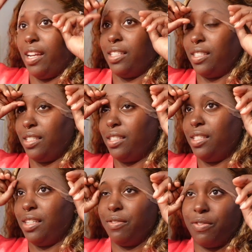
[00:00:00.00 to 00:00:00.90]
This is
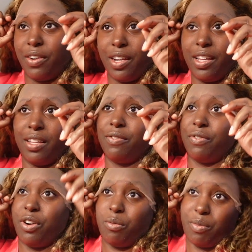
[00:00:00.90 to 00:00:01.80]
different
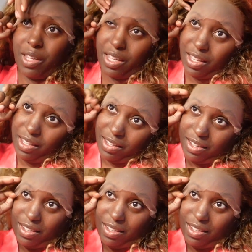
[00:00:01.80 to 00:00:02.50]
for me.